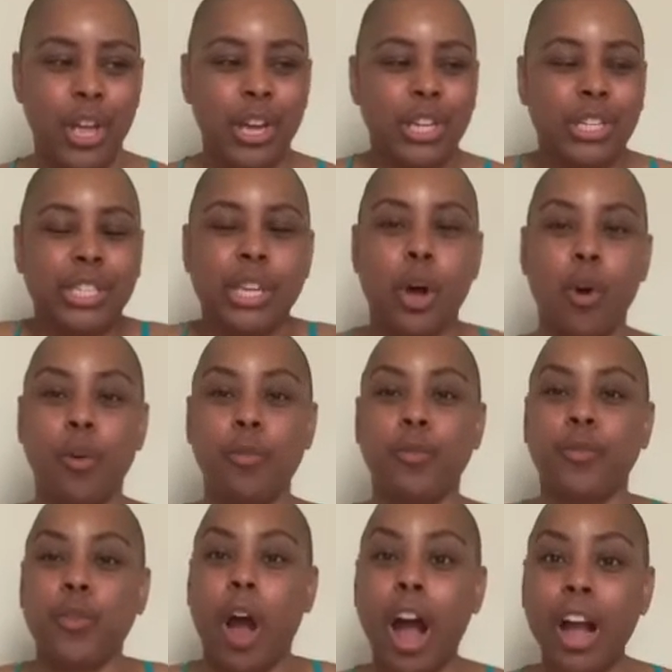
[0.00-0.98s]
So
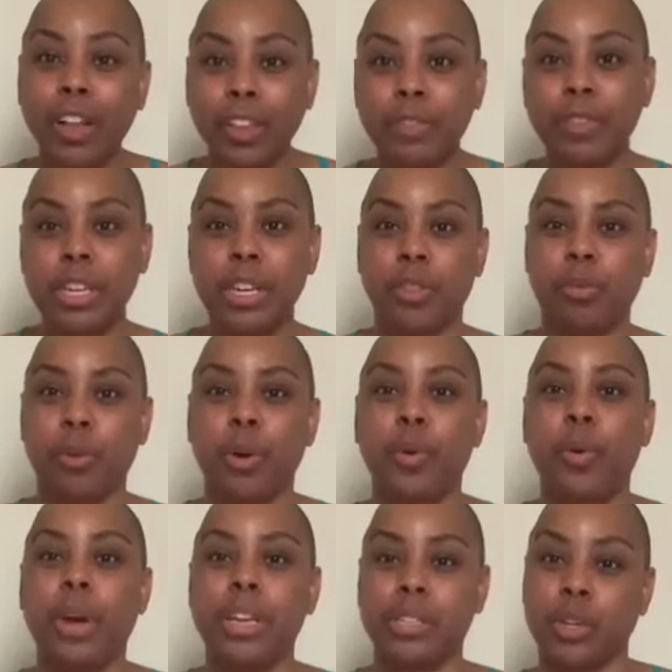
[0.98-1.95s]
frog lifting through
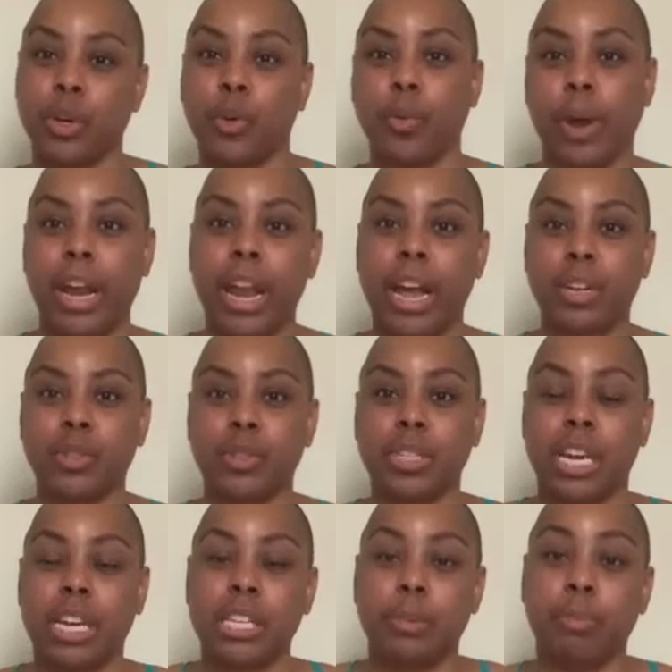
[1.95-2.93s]
is a great
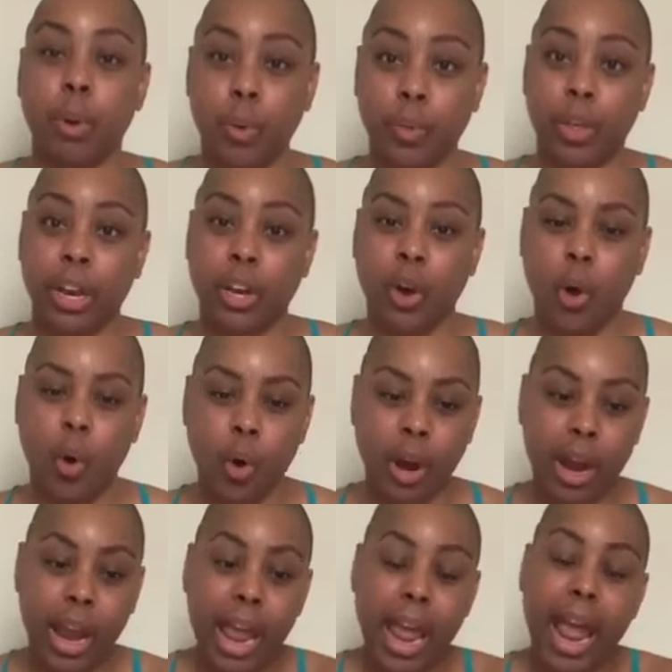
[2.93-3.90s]
exercise both in core,
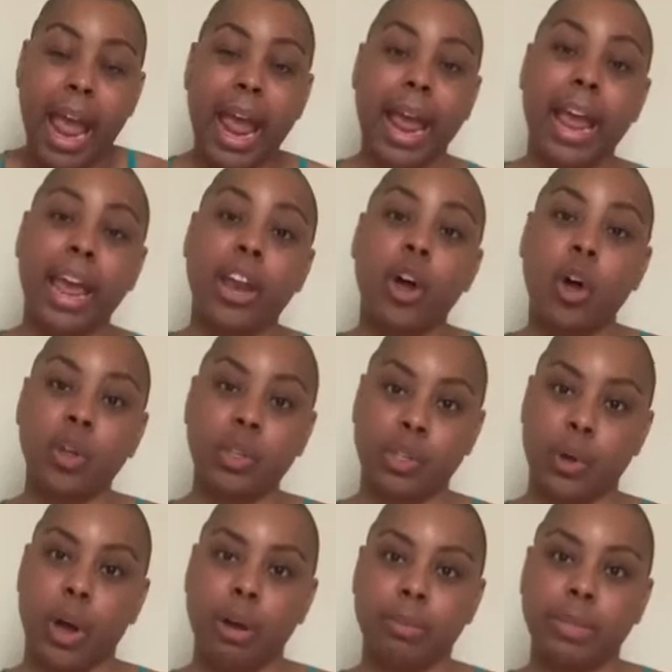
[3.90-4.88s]
and also
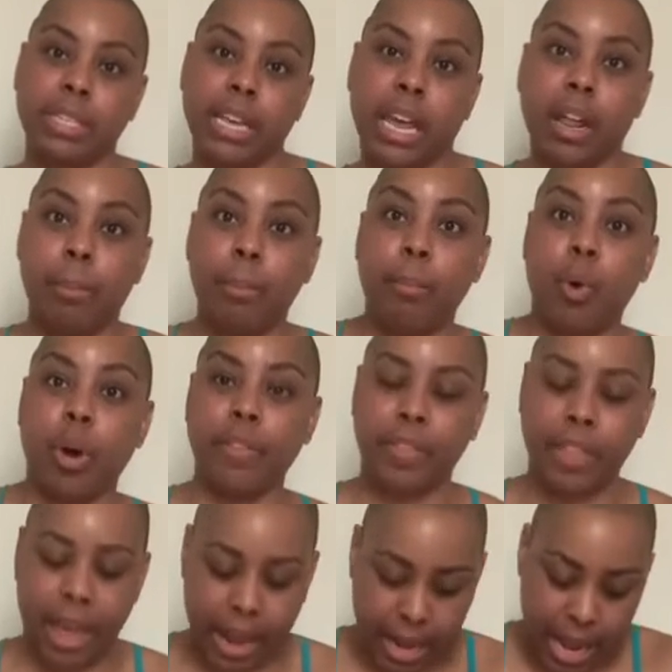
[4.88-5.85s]
helps to get more of
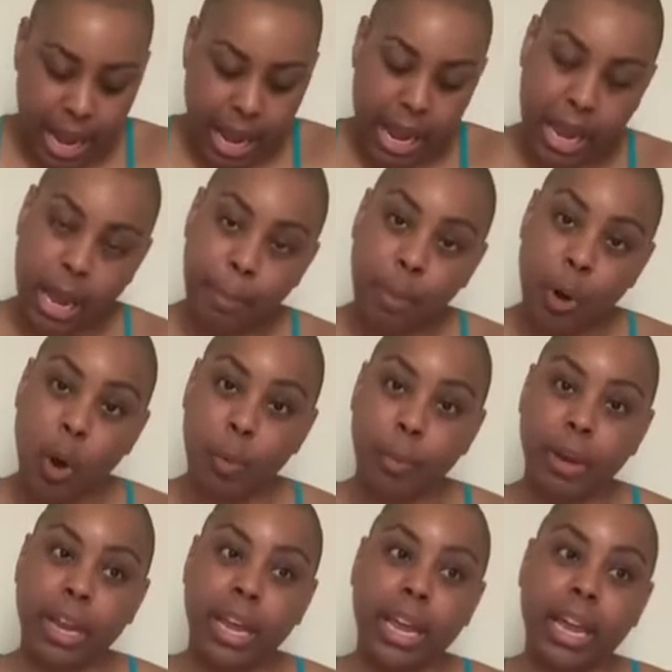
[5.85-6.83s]
that hip
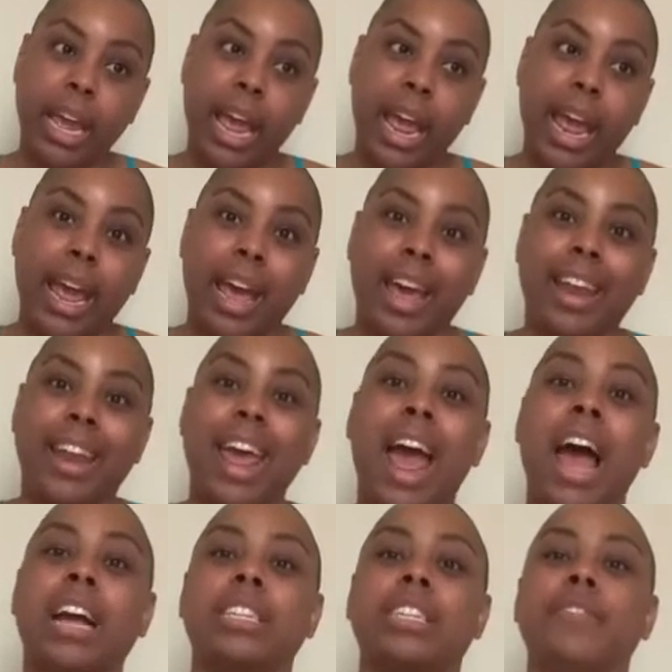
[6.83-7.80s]
opening and
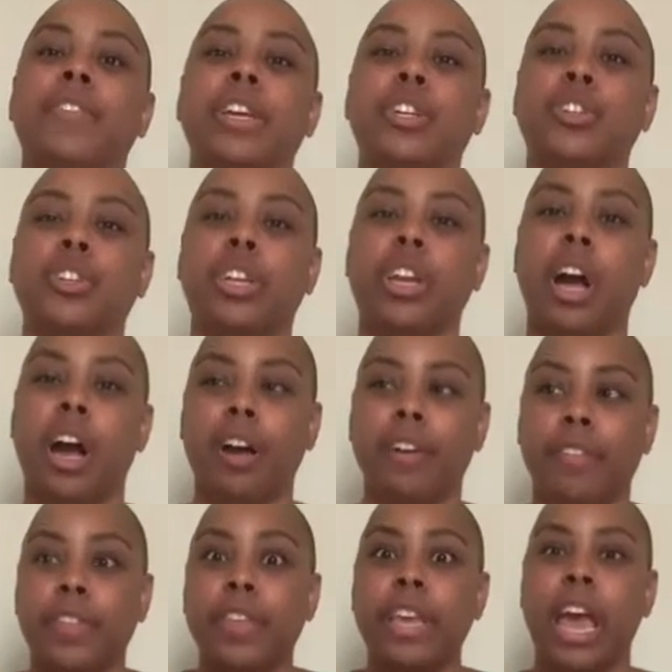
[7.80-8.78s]
activation of
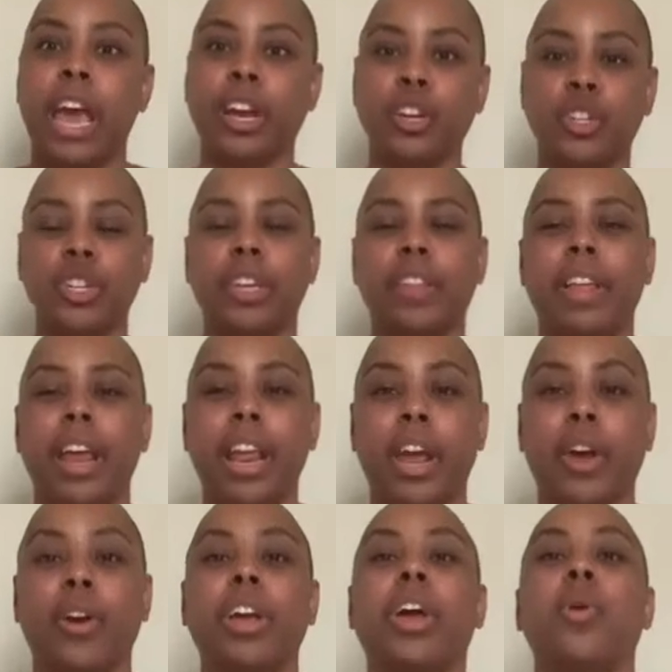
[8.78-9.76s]
the energy in that
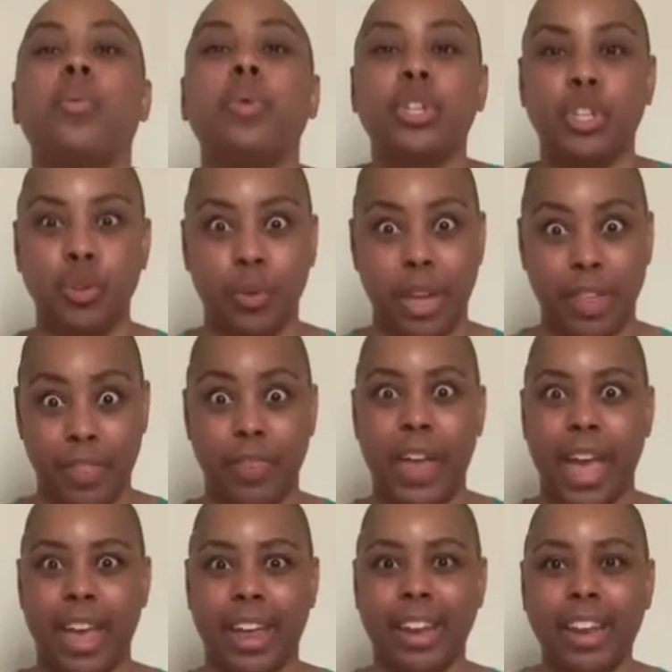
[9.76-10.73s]
area, which you can
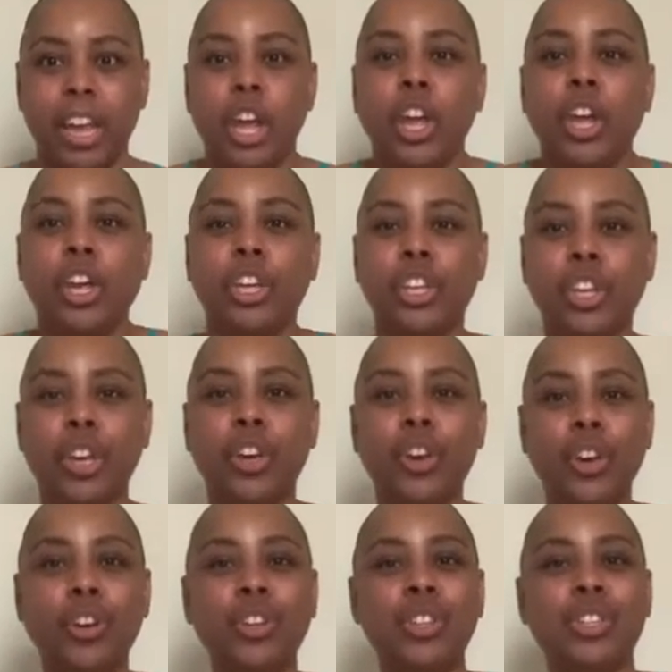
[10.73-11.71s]
then
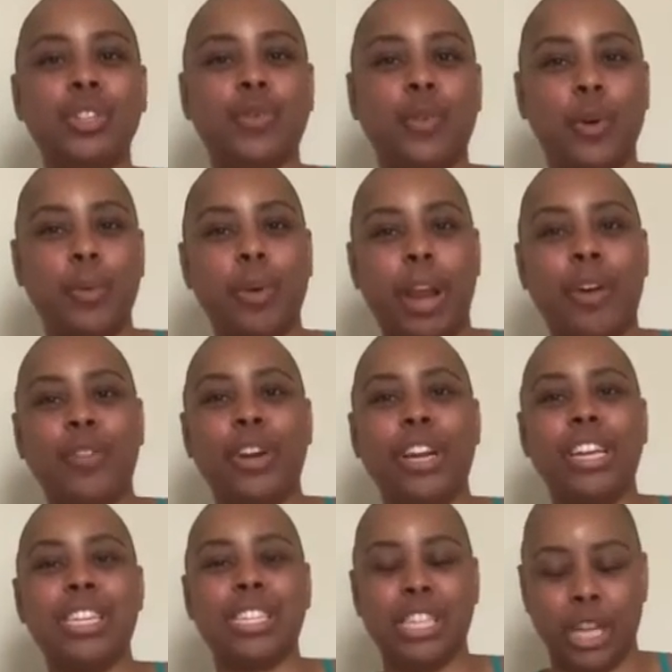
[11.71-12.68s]
use for whatever it
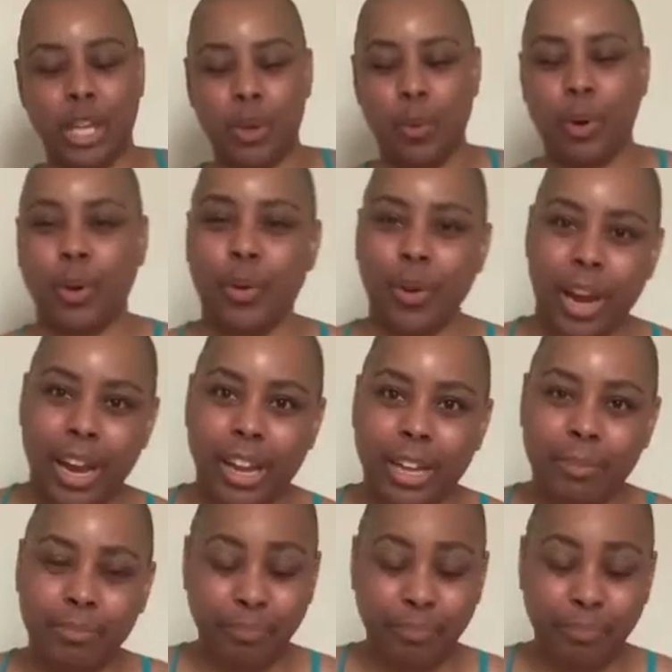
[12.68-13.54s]
is that you are creating.